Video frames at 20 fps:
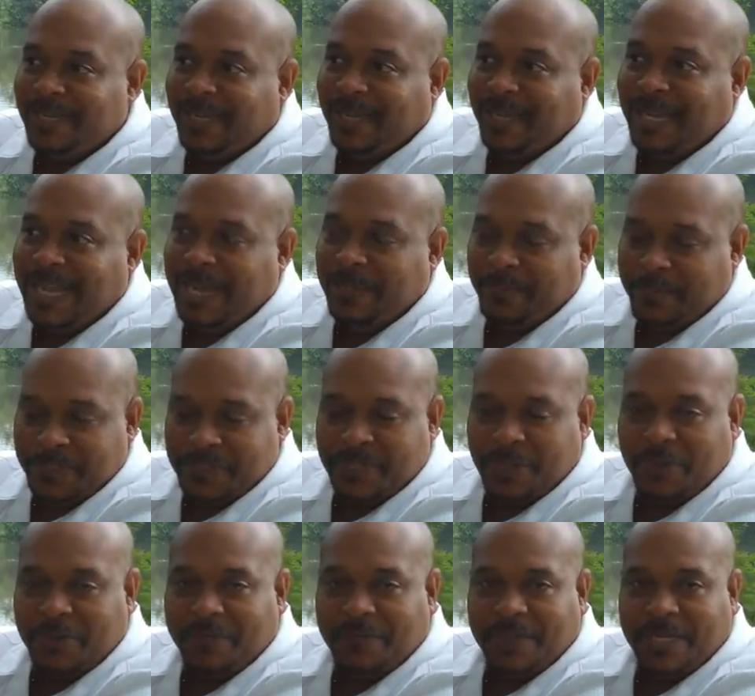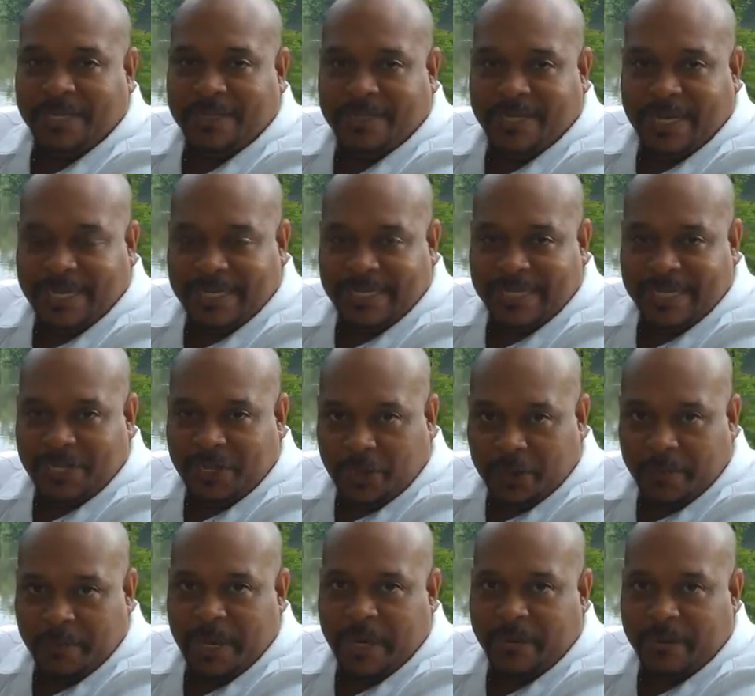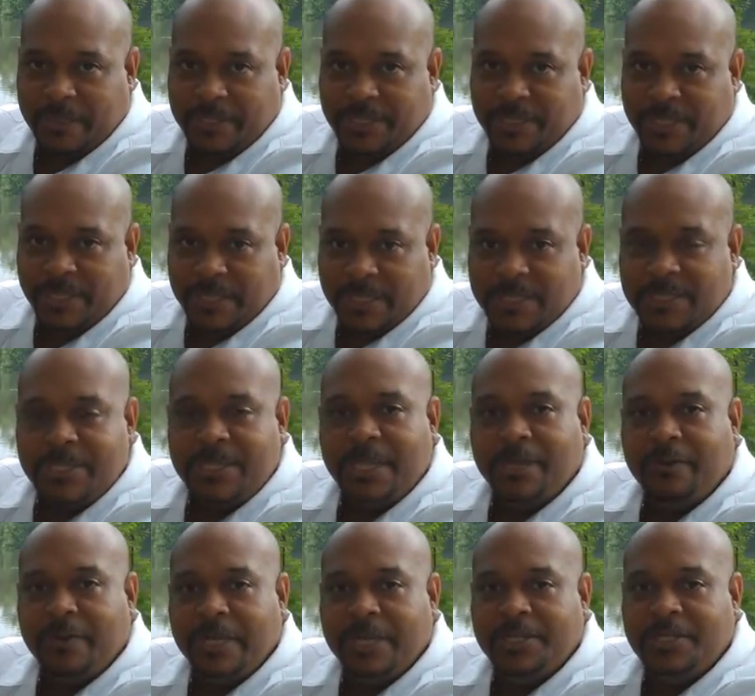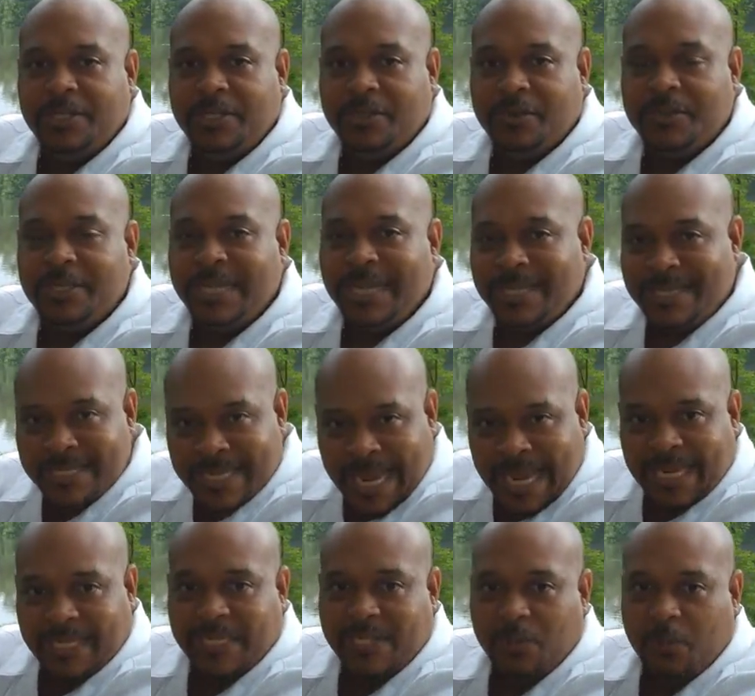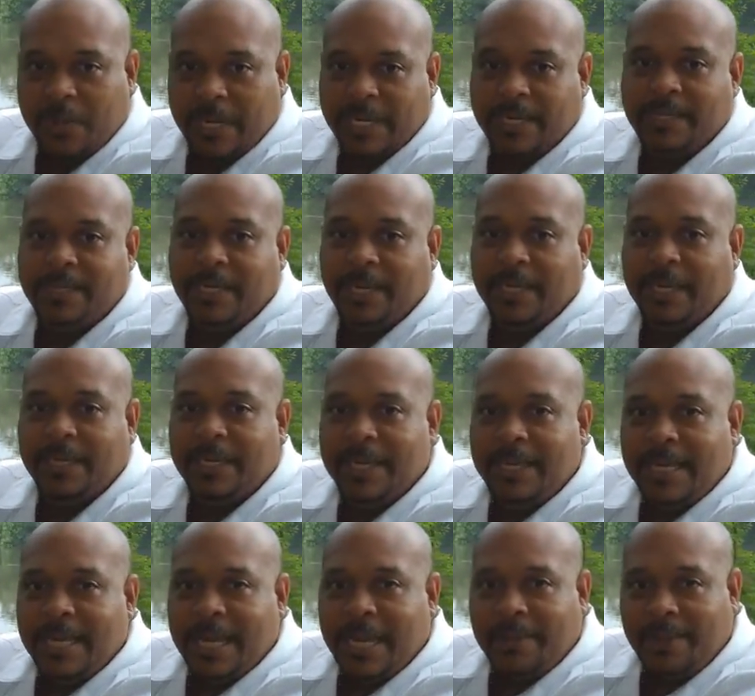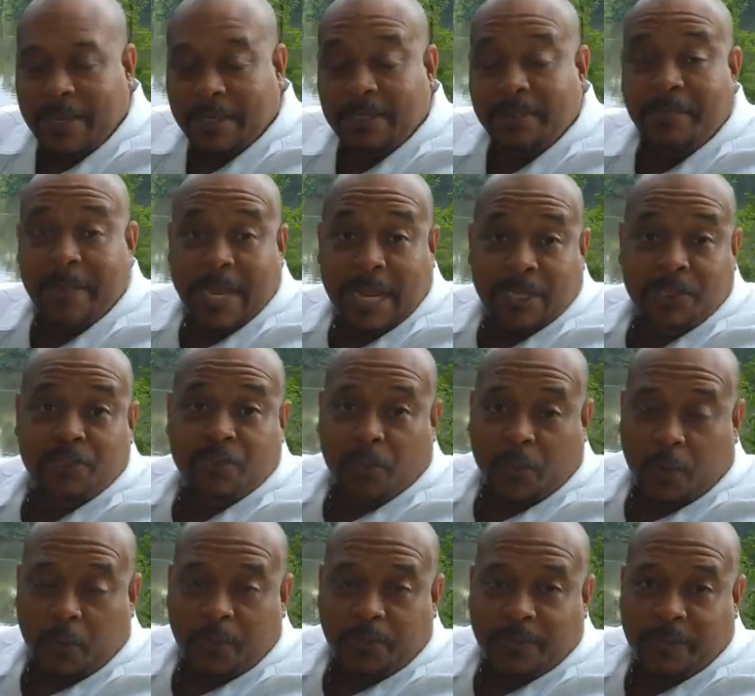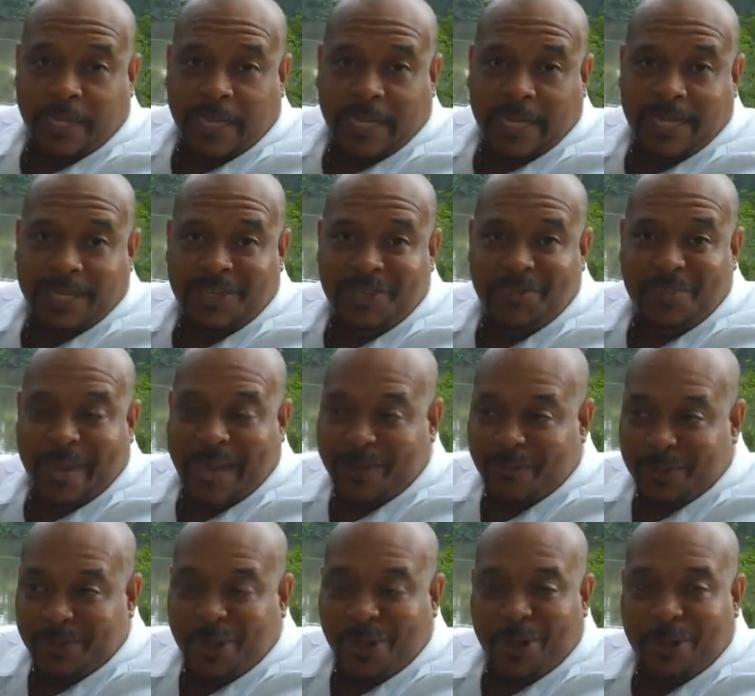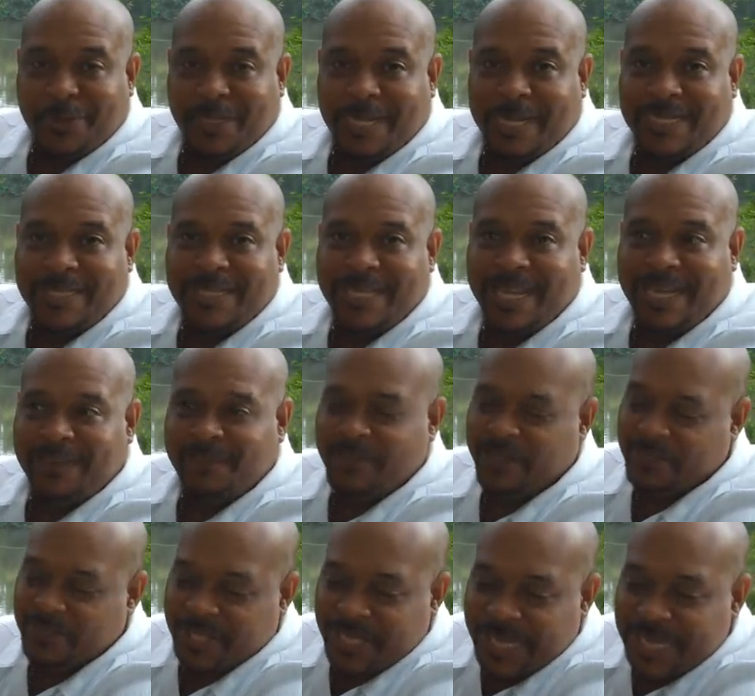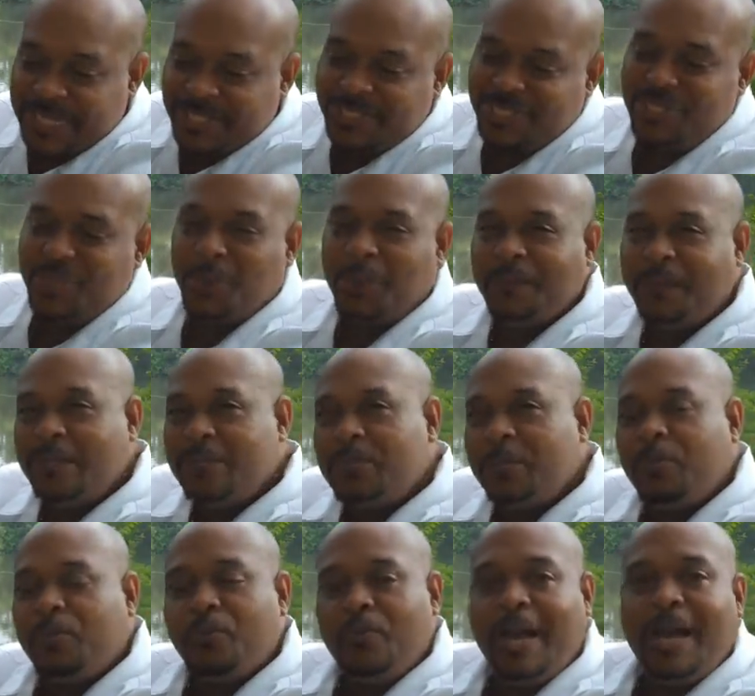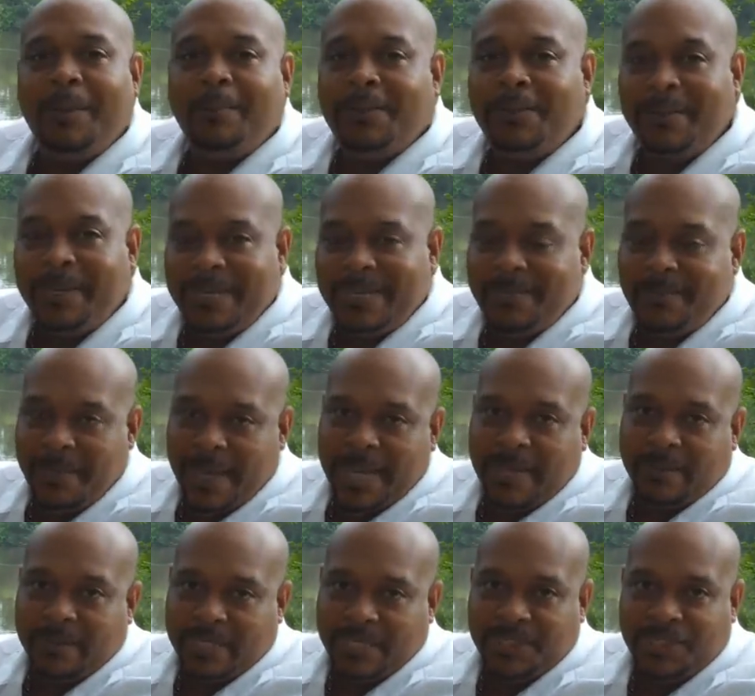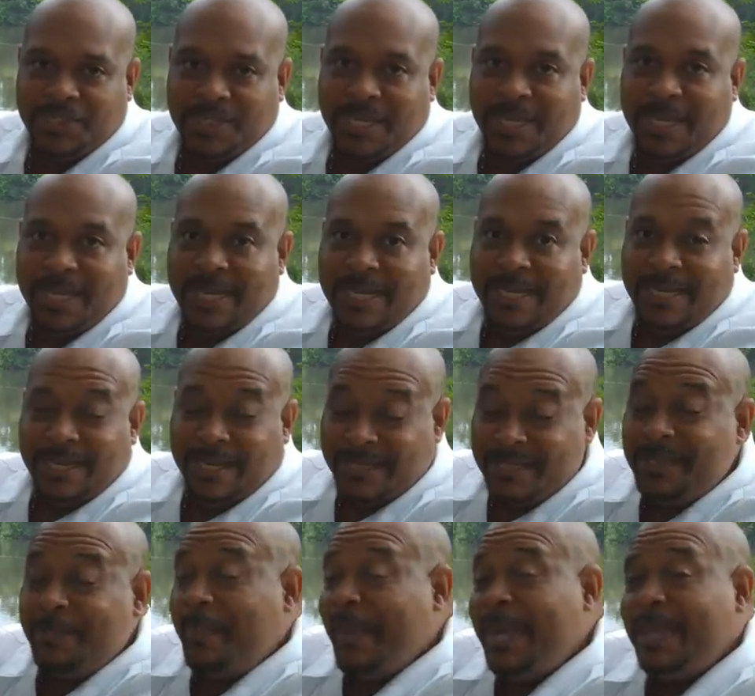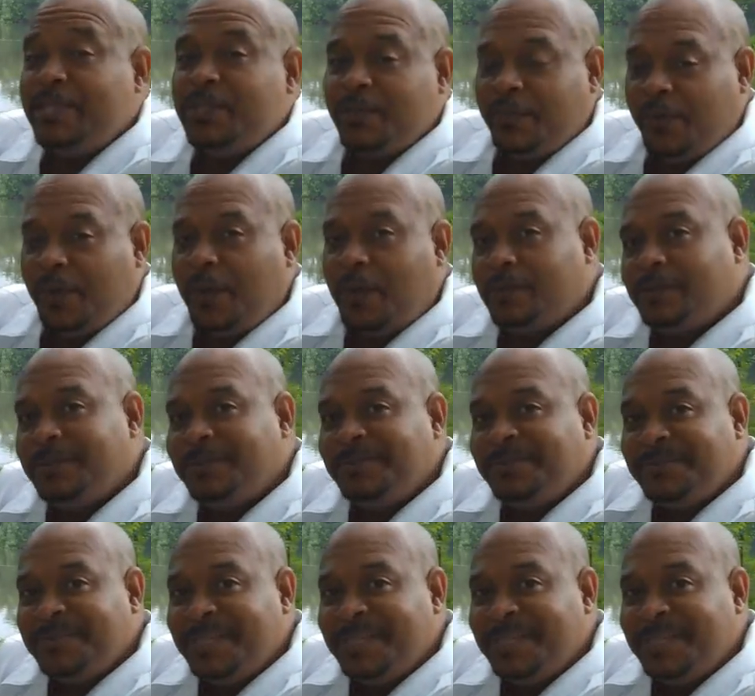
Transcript: episode of this that I did on marriage in this series, and you'll see exactly what I think about the man's role. And you might recall that I said if there's an issue, if there's a problem in marriage, it's the man's fault.